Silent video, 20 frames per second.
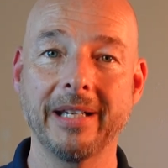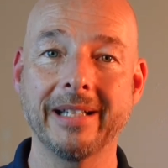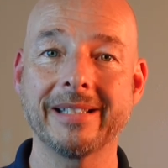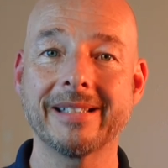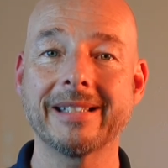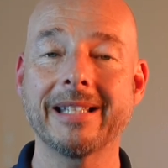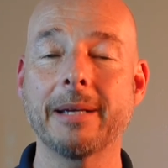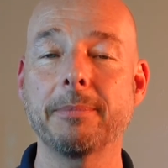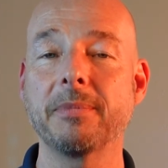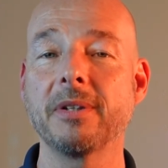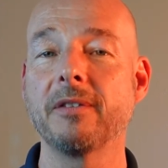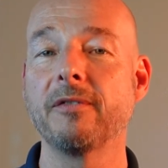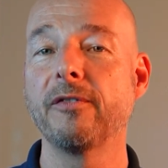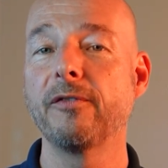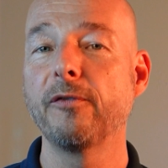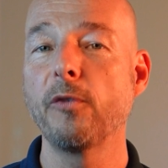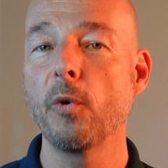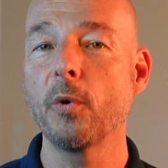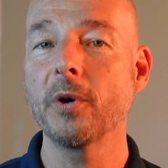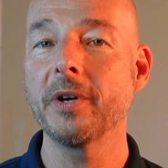accepted
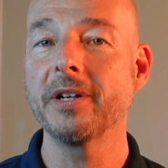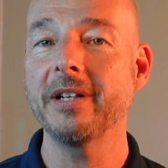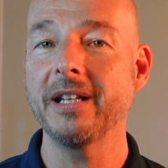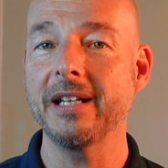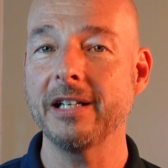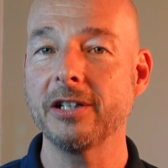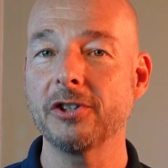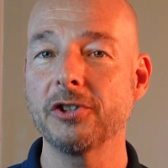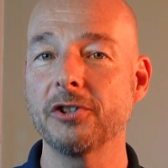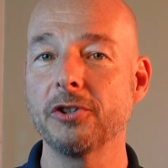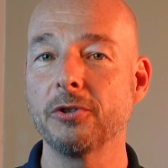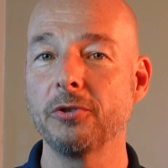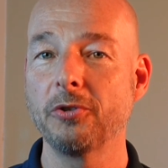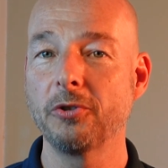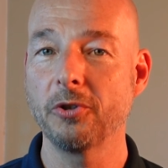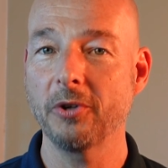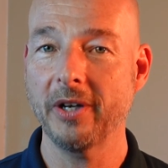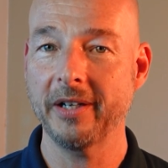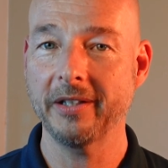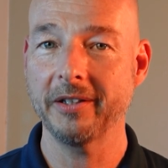foreign-issued
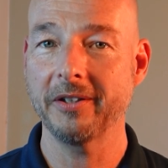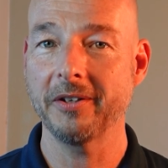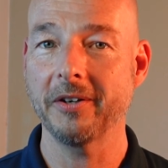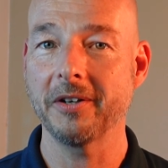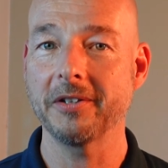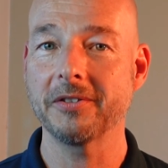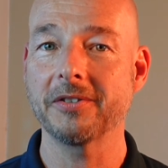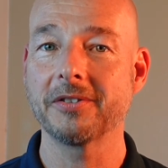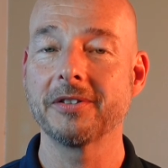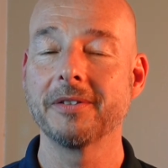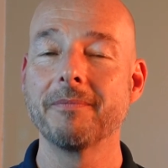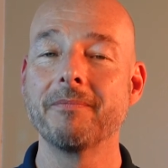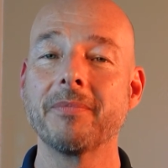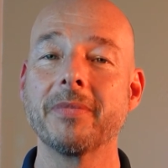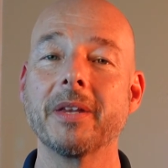credit cards.